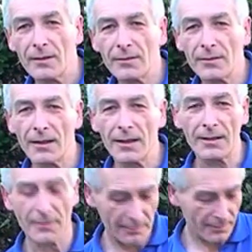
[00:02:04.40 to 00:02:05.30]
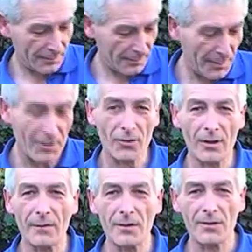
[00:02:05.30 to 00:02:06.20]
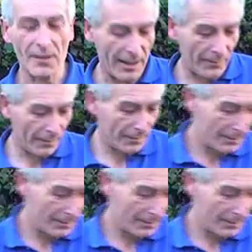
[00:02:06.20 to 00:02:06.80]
to make sure everything's level,